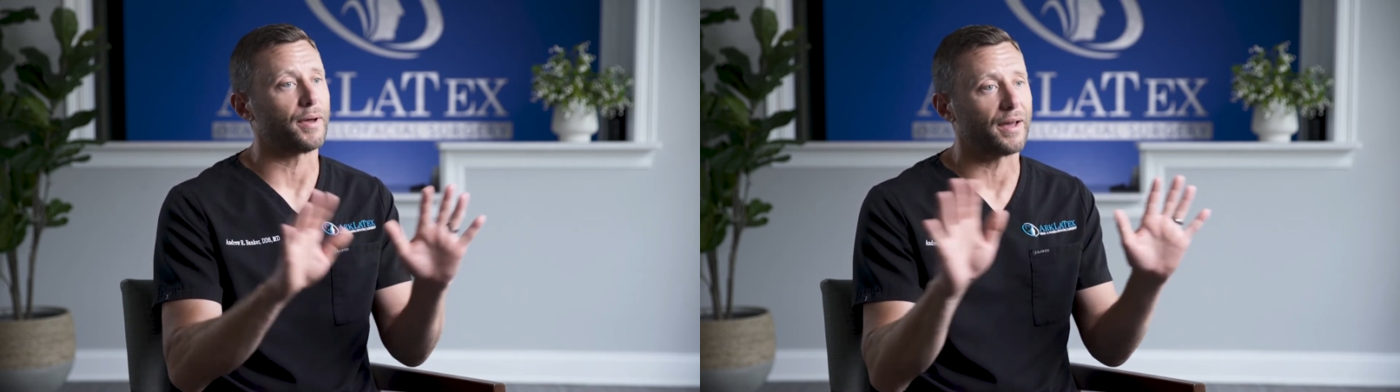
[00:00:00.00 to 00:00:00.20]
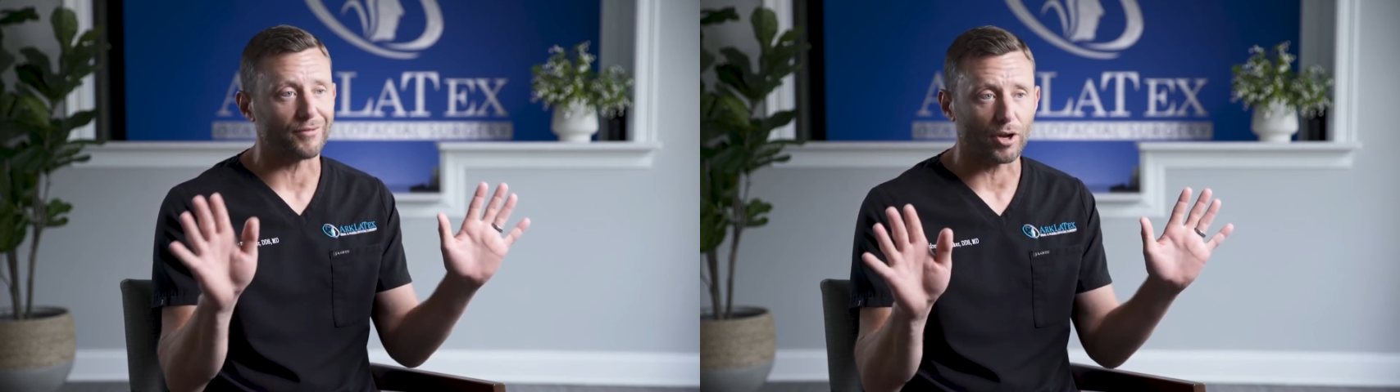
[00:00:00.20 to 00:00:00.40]

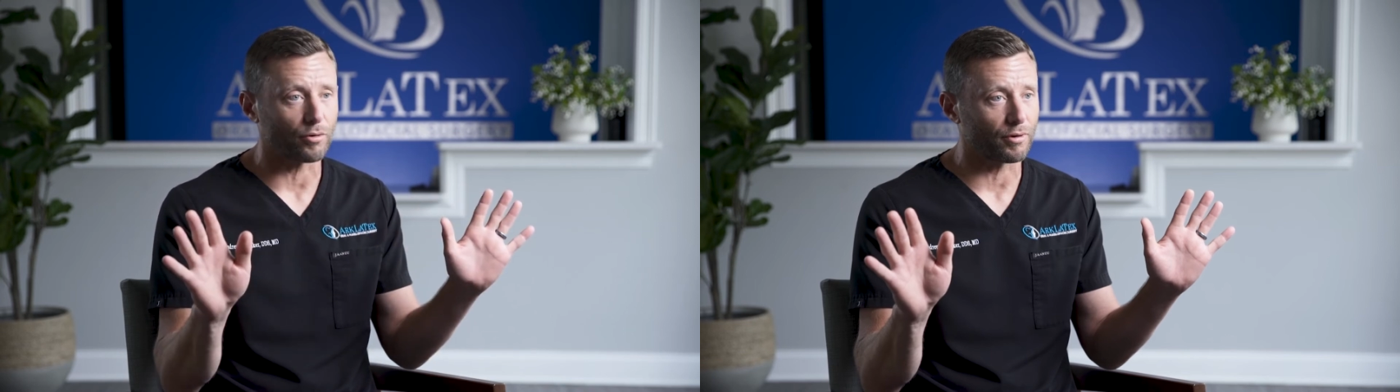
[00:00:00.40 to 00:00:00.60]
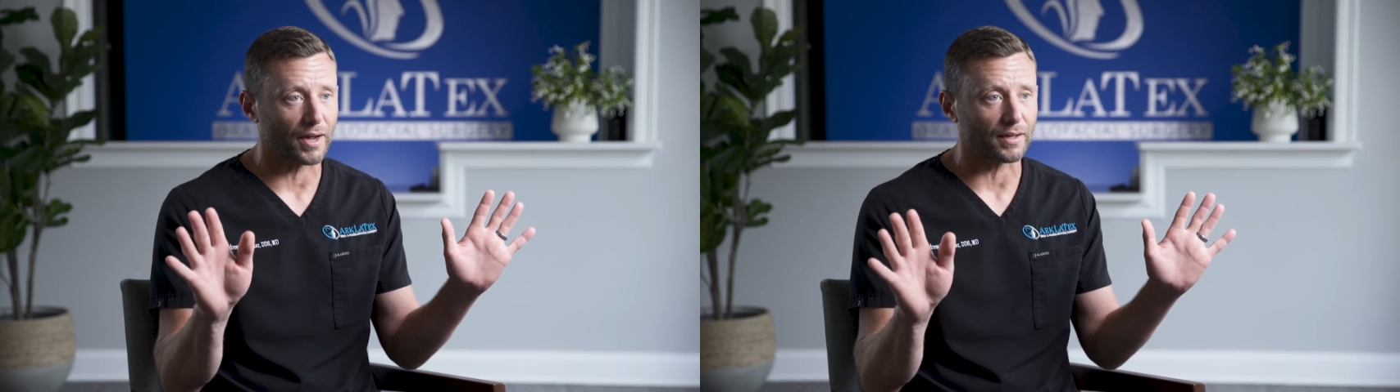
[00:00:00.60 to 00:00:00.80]
have no
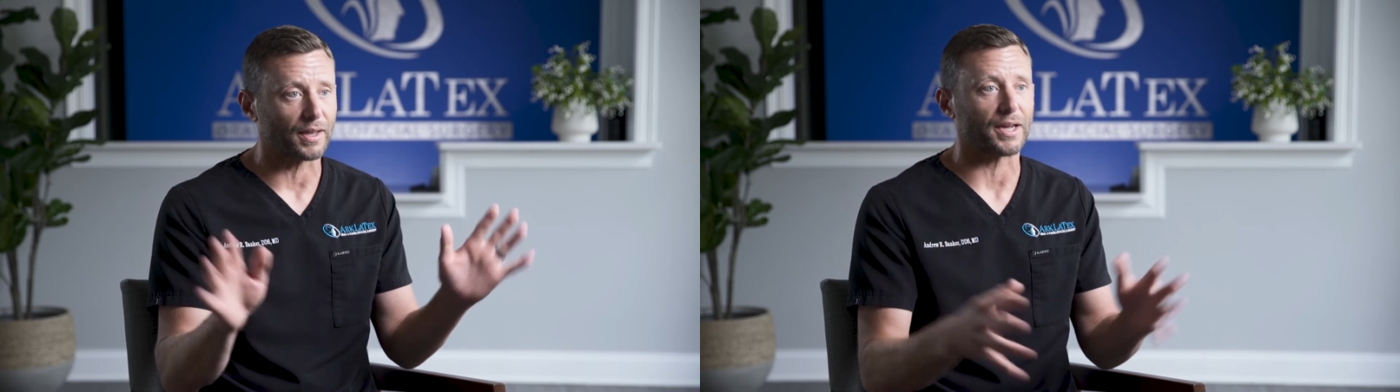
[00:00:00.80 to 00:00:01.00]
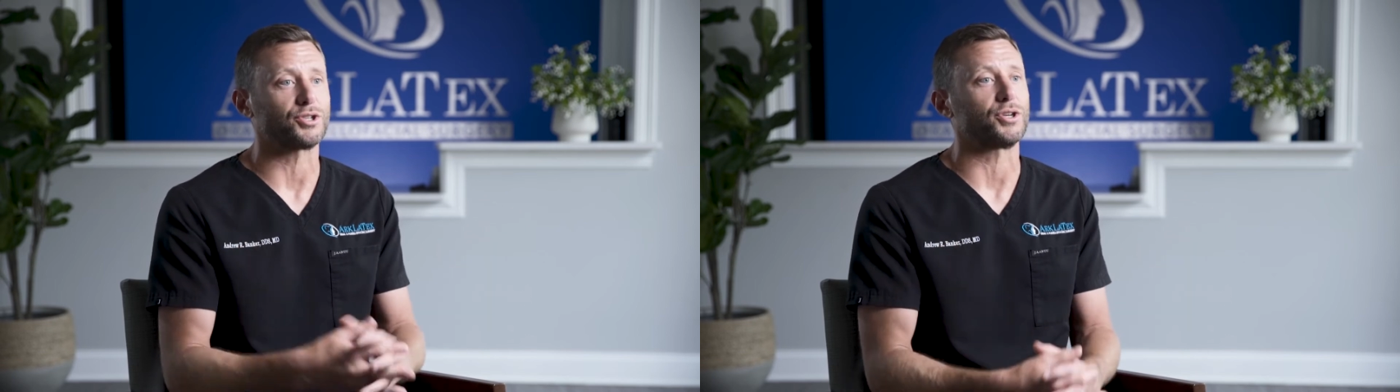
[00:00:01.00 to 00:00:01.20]

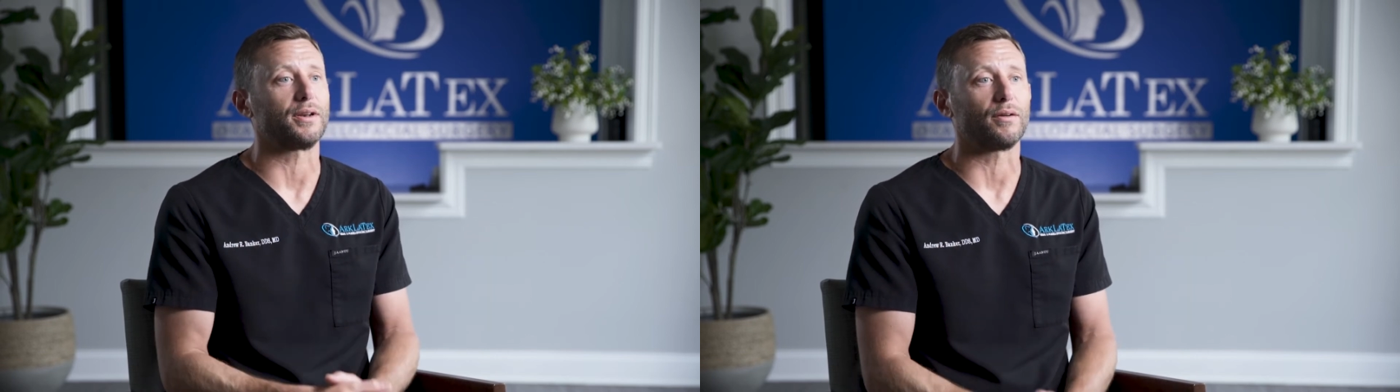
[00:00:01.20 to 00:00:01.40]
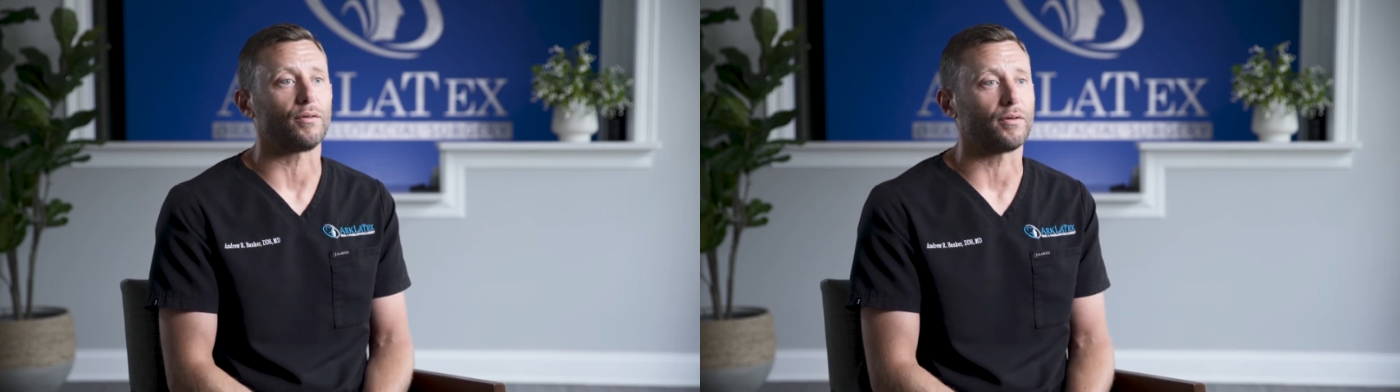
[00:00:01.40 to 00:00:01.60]

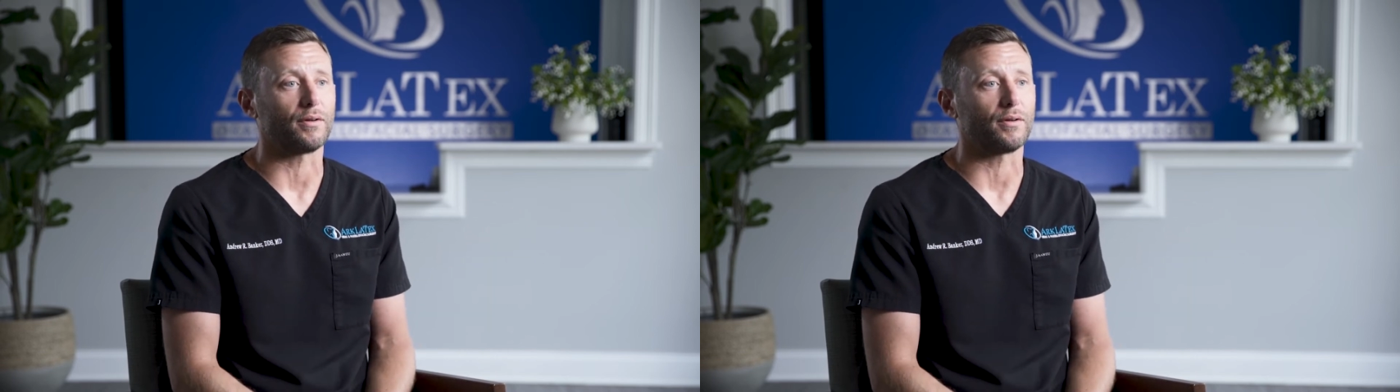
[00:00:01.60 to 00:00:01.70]
recollection or